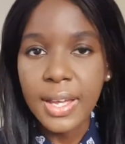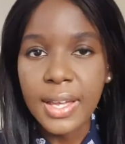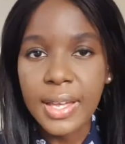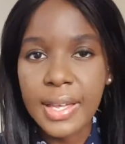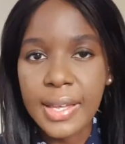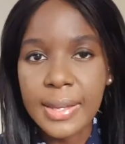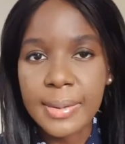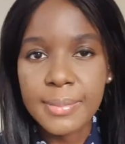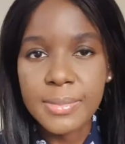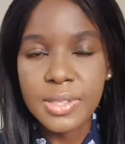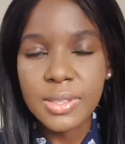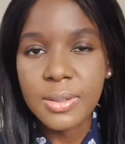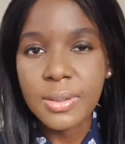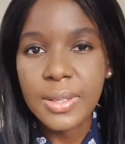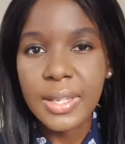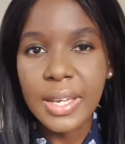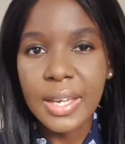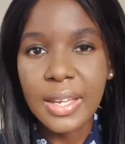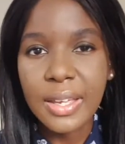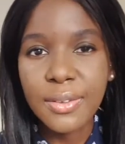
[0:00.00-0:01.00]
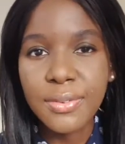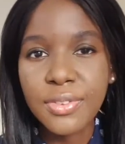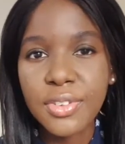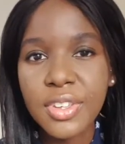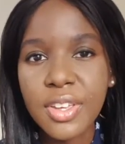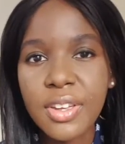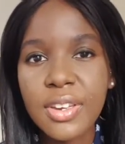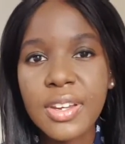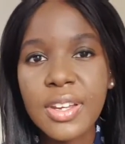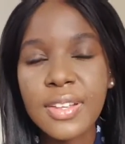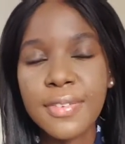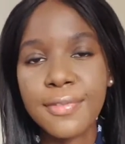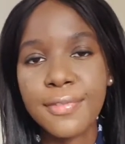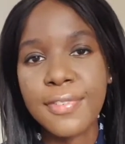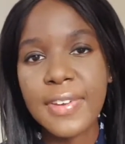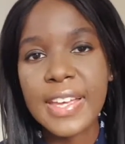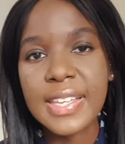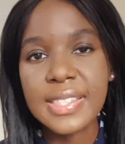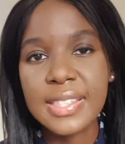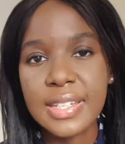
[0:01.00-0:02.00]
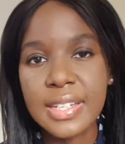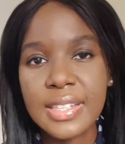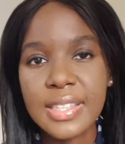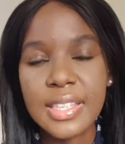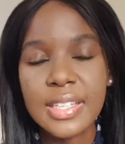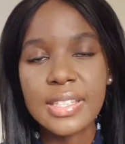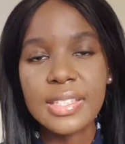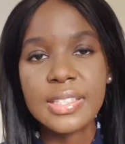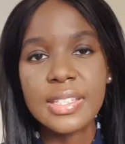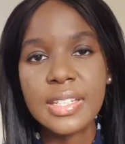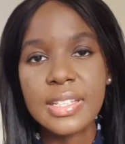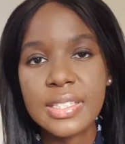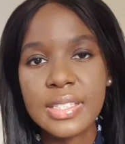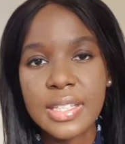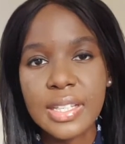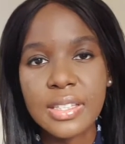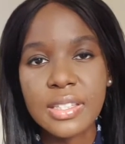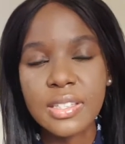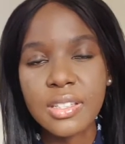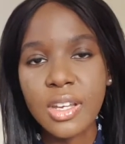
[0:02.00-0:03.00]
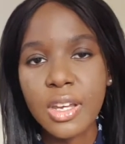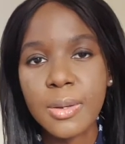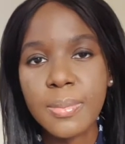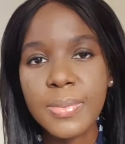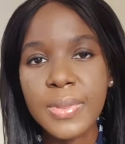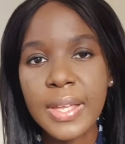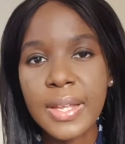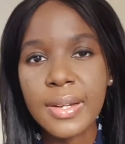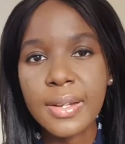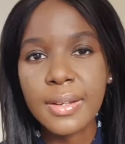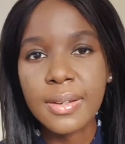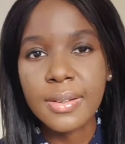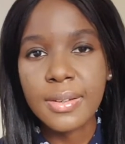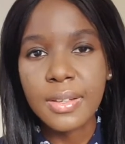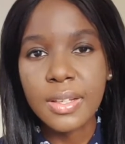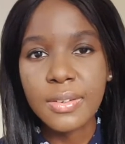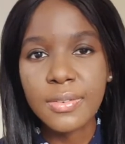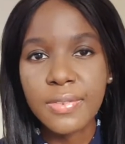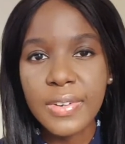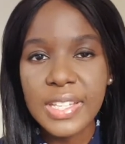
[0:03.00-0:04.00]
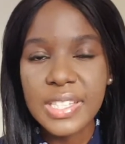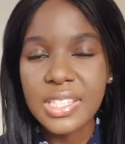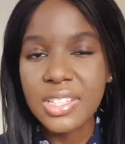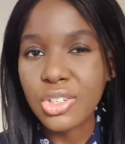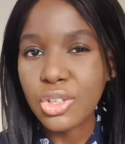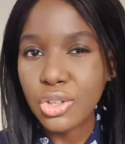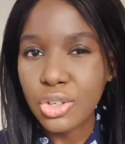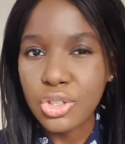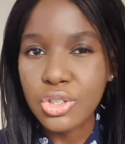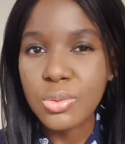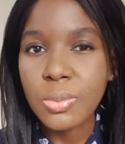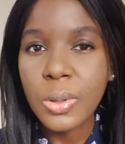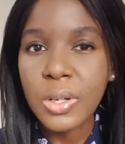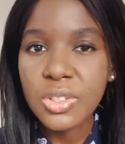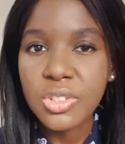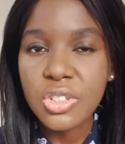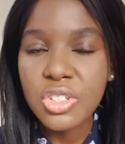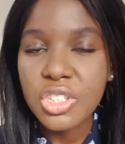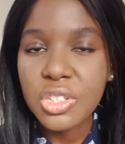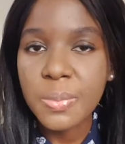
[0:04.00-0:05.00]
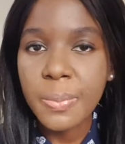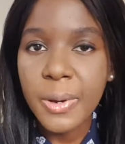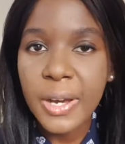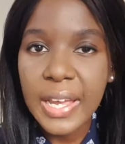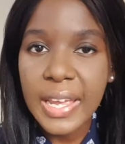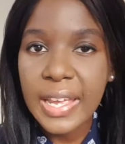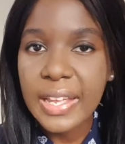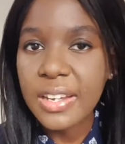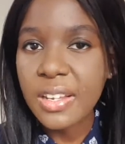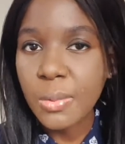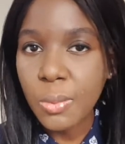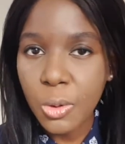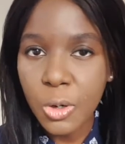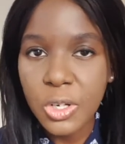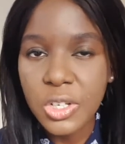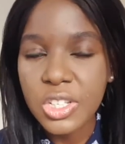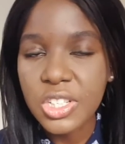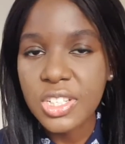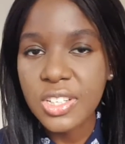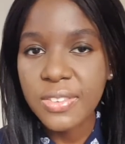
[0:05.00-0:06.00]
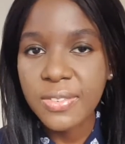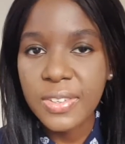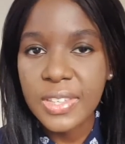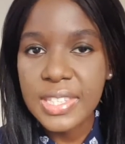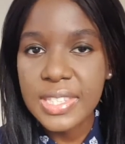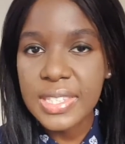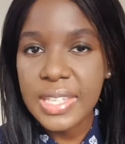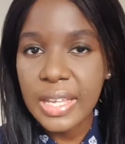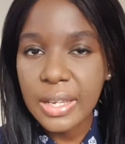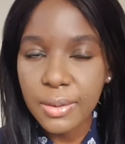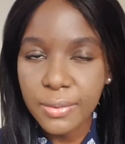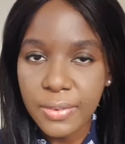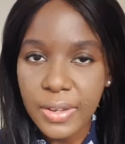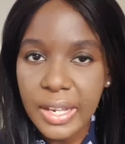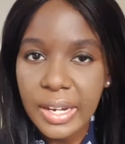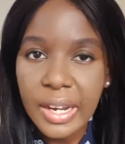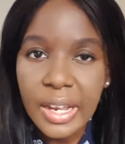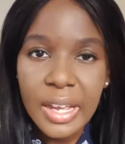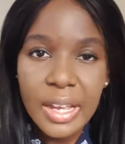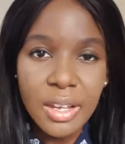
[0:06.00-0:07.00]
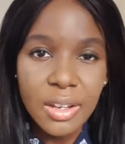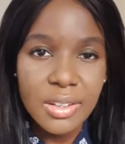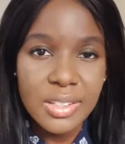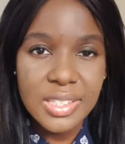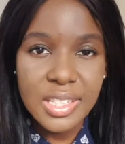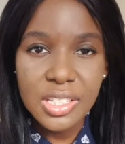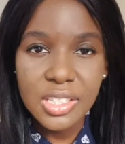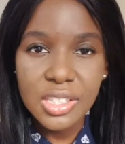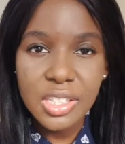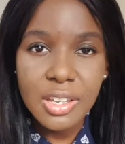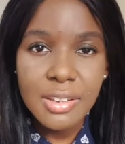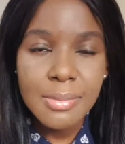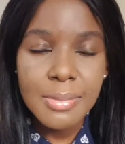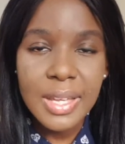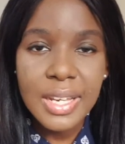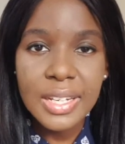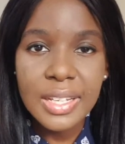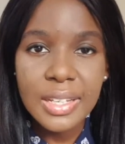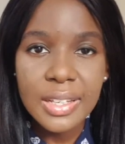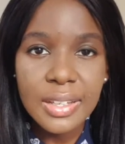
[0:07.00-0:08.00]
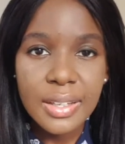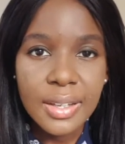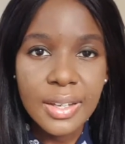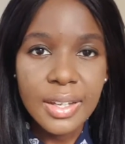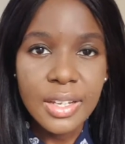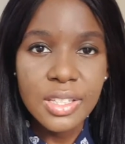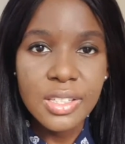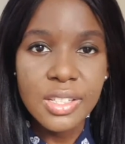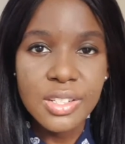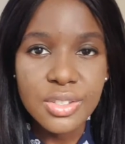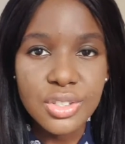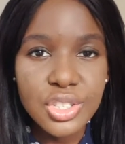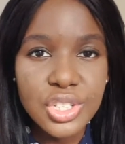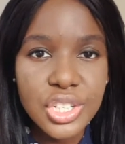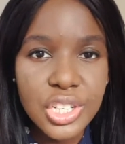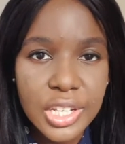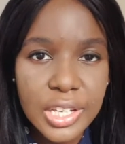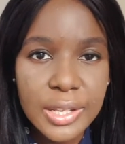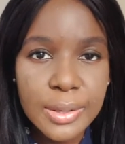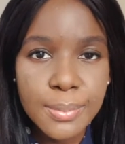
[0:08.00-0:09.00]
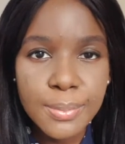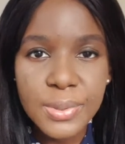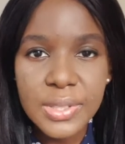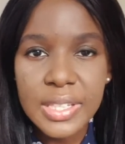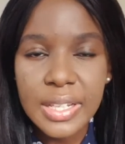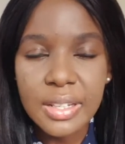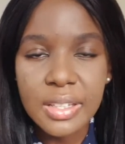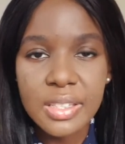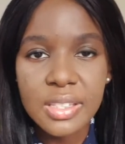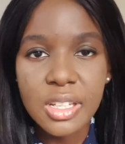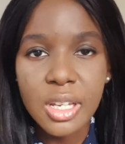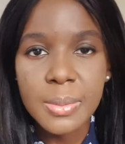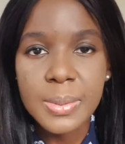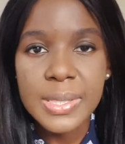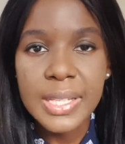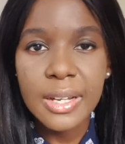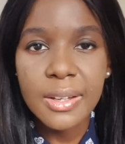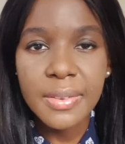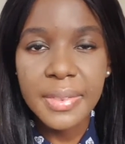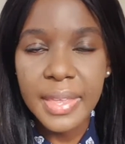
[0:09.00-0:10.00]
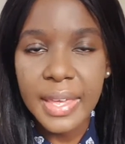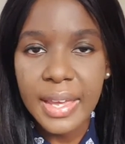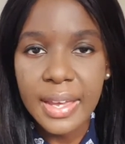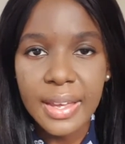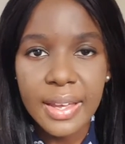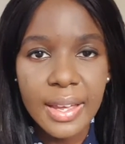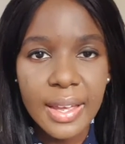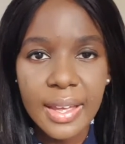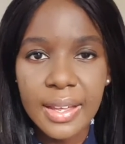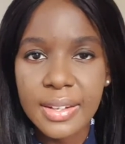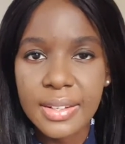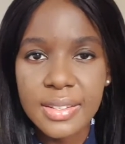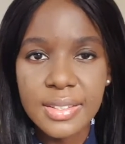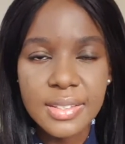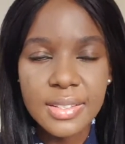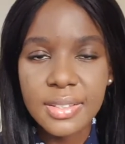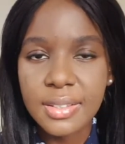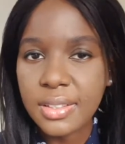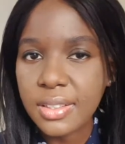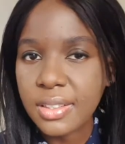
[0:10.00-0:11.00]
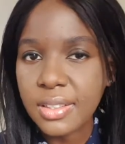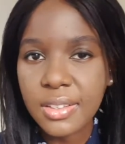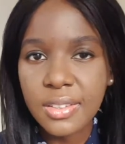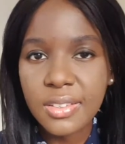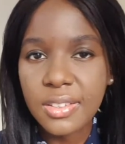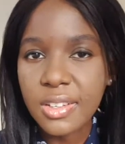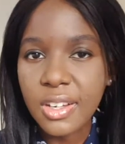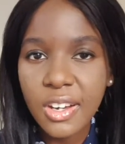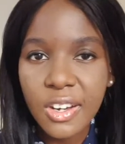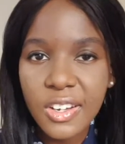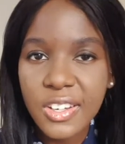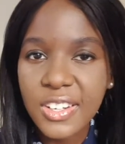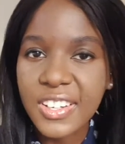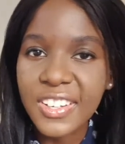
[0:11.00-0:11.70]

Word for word: Um, so yeah, if you're going to invest in a, in a, stethoscope, then invest in a good one. Don't just buy any one just for the sake of it, because there's so many sort of cheap stethoscopes out there, and you, you can't